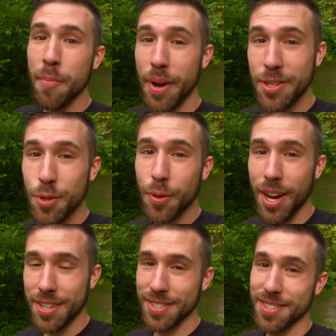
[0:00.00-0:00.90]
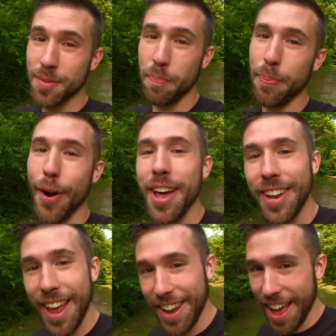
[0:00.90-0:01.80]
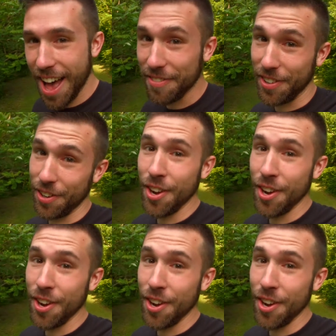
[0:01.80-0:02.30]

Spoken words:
my 2 cousins, Brett and Evan,